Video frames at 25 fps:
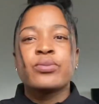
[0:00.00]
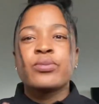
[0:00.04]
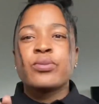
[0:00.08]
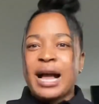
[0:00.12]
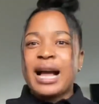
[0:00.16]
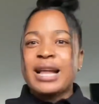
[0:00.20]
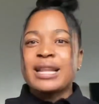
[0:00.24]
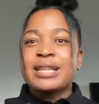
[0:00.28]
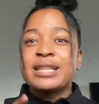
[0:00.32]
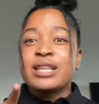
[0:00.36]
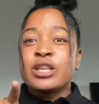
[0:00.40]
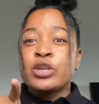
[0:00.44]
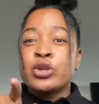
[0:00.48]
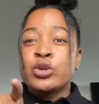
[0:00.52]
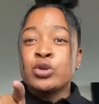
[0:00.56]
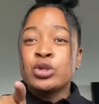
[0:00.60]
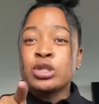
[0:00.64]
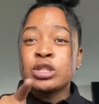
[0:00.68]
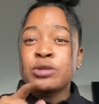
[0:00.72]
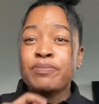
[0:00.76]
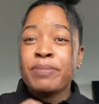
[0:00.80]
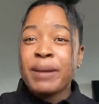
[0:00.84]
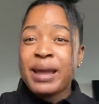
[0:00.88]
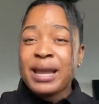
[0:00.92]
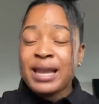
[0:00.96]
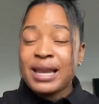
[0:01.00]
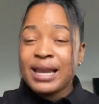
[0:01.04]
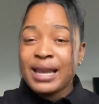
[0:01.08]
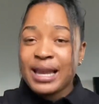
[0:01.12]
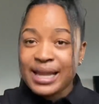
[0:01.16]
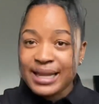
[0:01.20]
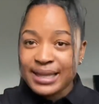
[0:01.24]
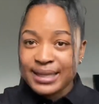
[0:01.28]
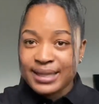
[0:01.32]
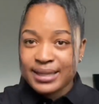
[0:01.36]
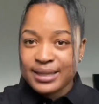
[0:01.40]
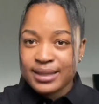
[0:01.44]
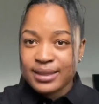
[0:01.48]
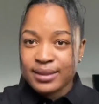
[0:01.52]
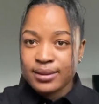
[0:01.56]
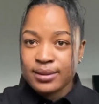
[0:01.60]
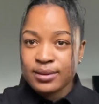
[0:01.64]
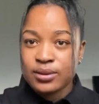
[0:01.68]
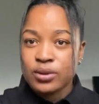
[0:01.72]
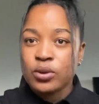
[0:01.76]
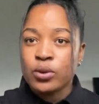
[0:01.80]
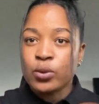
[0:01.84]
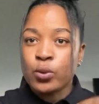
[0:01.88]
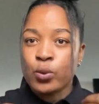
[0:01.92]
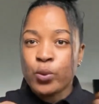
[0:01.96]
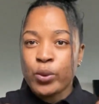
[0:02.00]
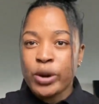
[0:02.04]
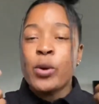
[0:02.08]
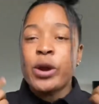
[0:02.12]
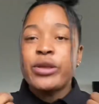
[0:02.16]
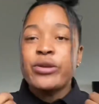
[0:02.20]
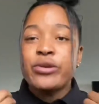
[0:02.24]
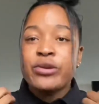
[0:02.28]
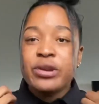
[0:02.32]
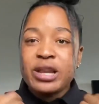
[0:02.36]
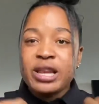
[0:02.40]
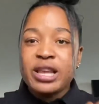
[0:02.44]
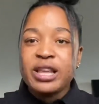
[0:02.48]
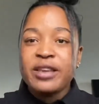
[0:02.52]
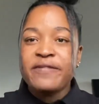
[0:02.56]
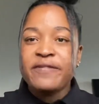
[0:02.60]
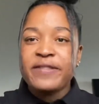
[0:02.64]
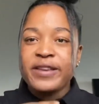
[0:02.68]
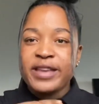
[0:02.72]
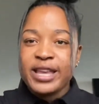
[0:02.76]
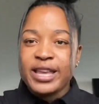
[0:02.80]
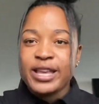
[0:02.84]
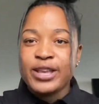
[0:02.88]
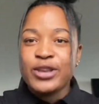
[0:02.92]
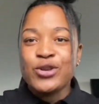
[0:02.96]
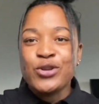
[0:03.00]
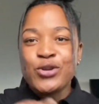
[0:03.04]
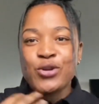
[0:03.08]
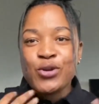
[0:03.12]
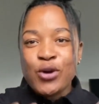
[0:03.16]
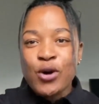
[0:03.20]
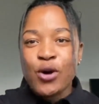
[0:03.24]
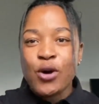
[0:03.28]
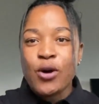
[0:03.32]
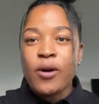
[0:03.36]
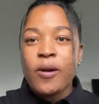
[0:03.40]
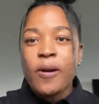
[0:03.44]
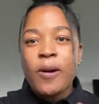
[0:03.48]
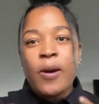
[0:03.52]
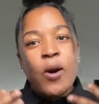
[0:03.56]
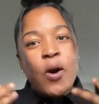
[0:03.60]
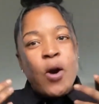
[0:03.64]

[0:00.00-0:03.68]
and you spend less when you live in your